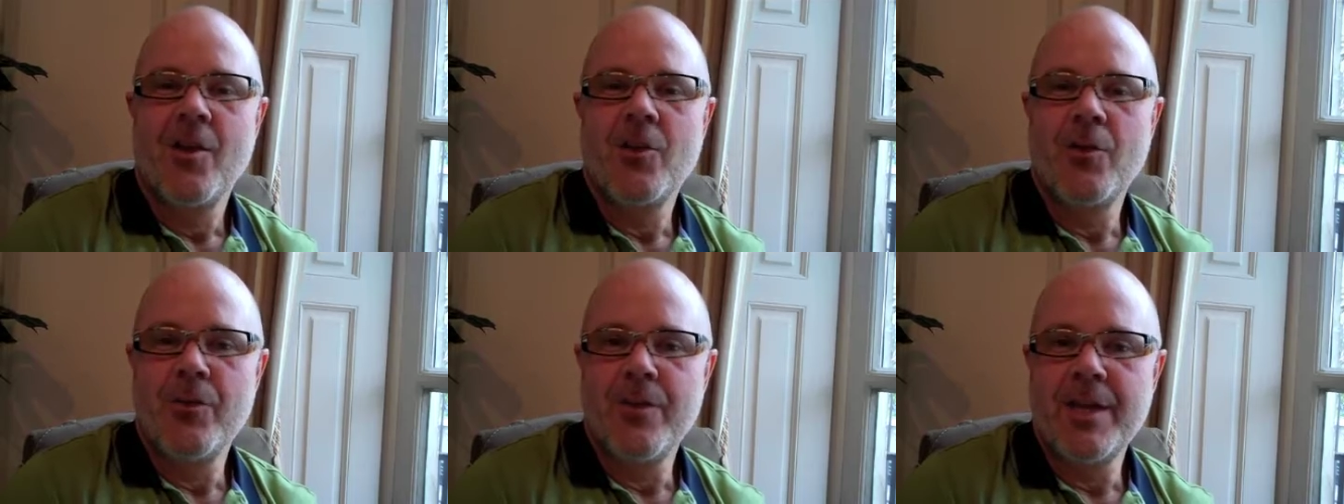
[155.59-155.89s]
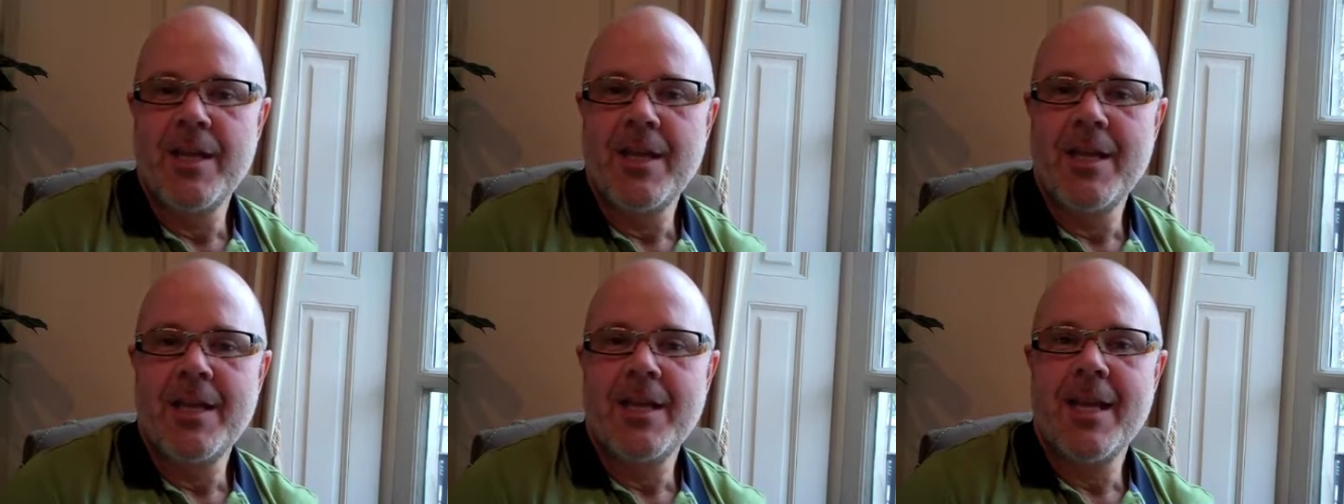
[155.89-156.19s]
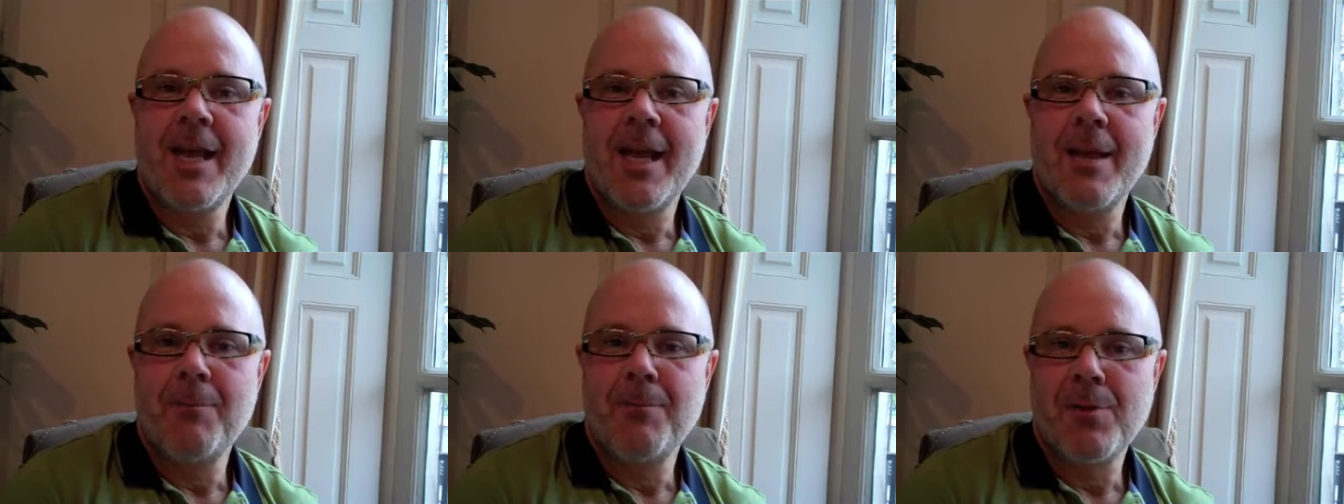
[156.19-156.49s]
you need
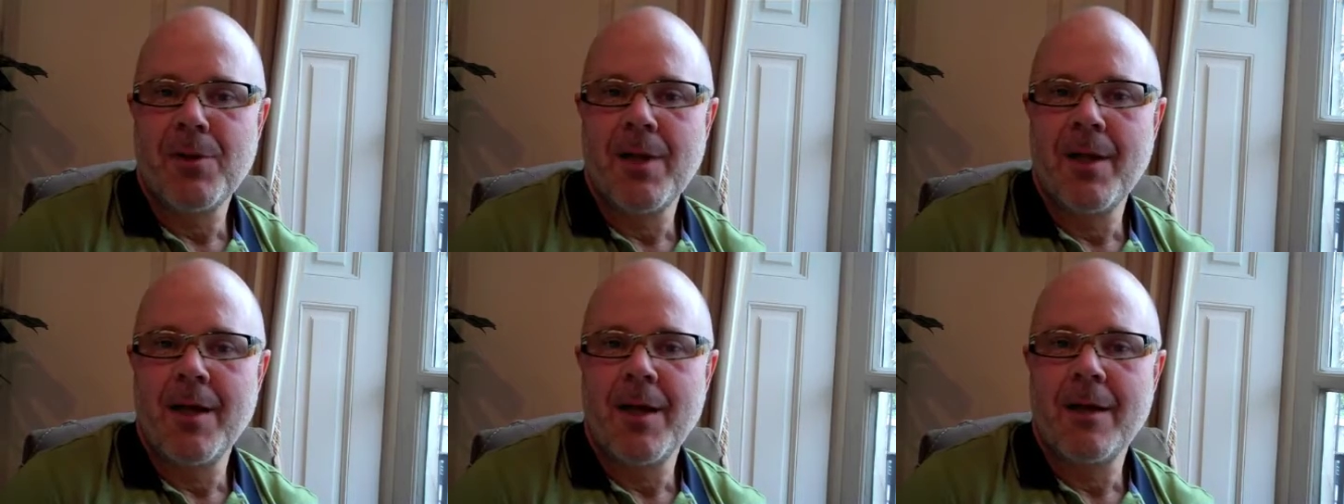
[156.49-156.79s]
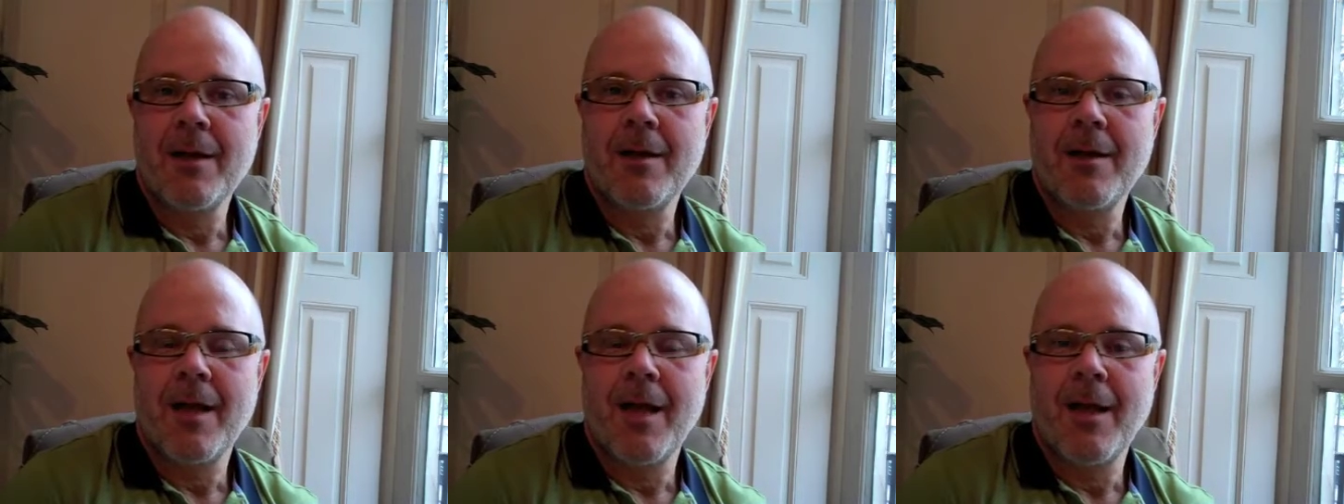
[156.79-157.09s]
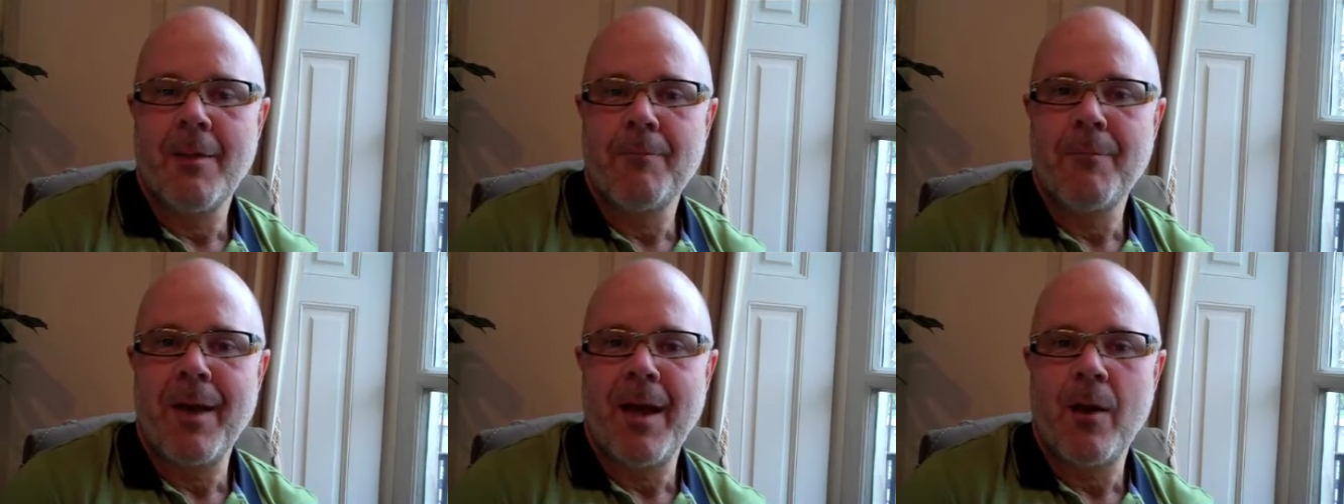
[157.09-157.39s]
a plug
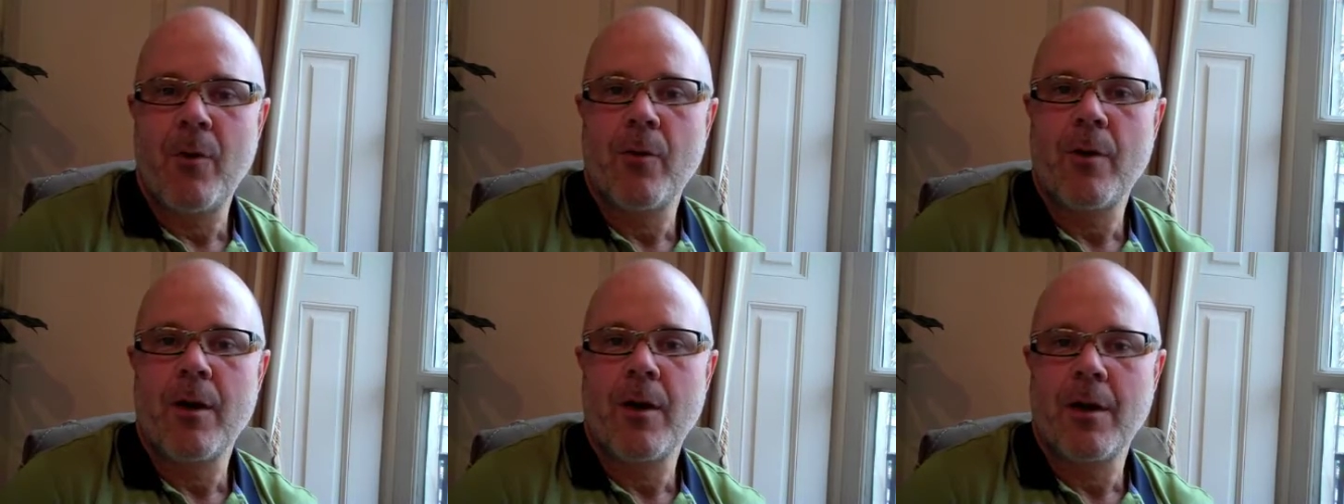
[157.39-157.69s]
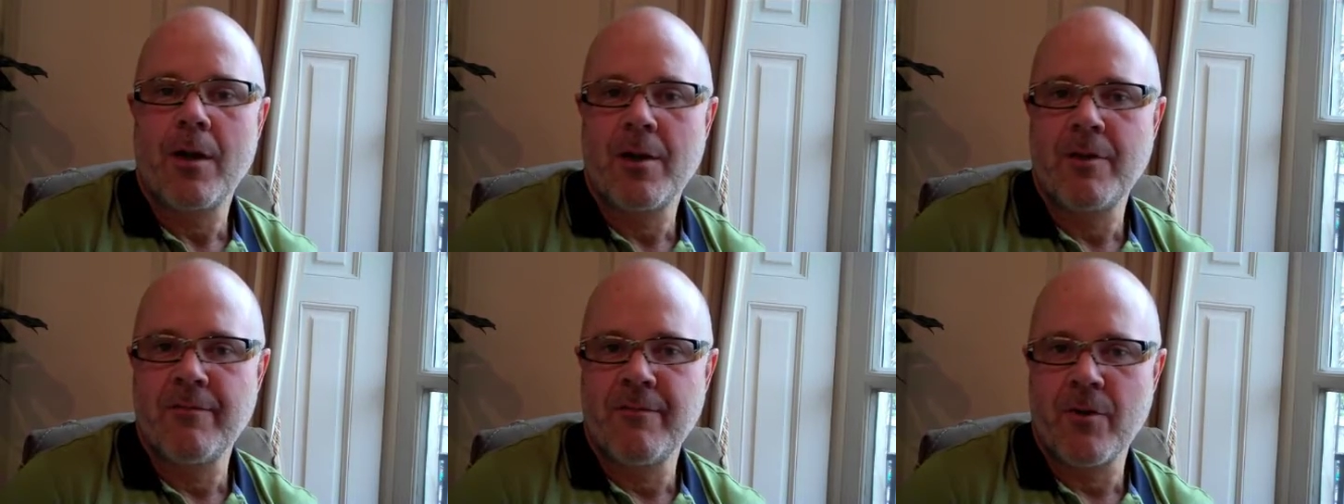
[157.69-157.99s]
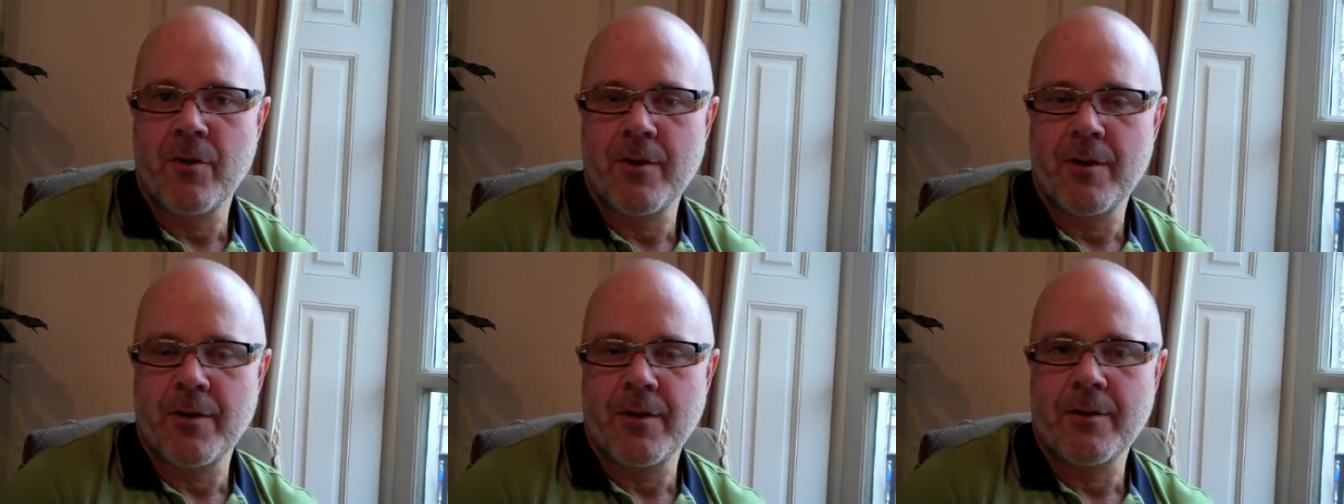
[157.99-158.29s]
and power
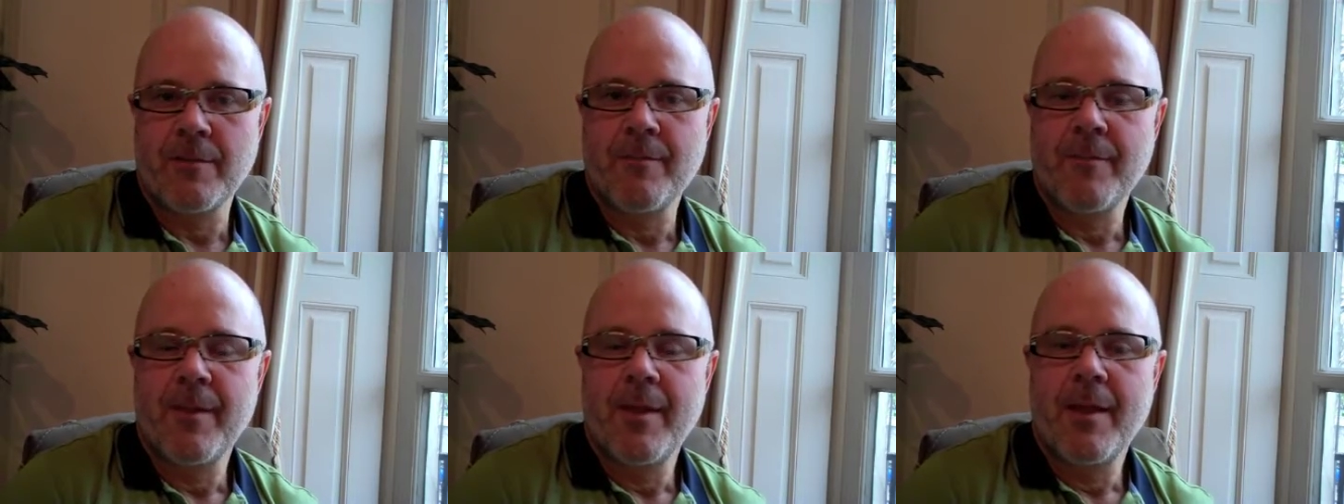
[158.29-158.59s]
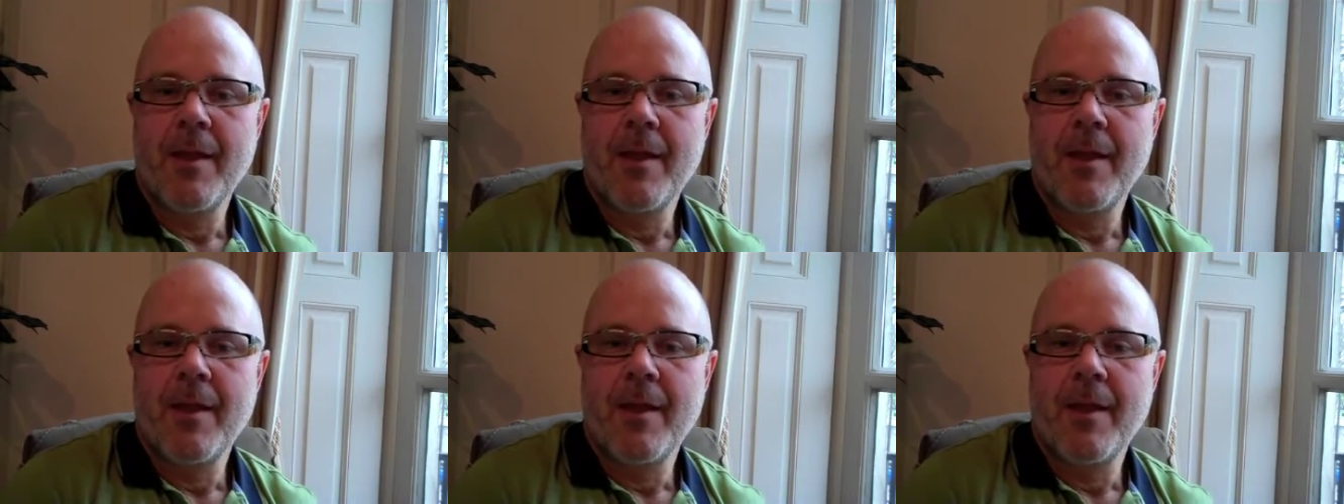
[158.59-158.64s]
converter.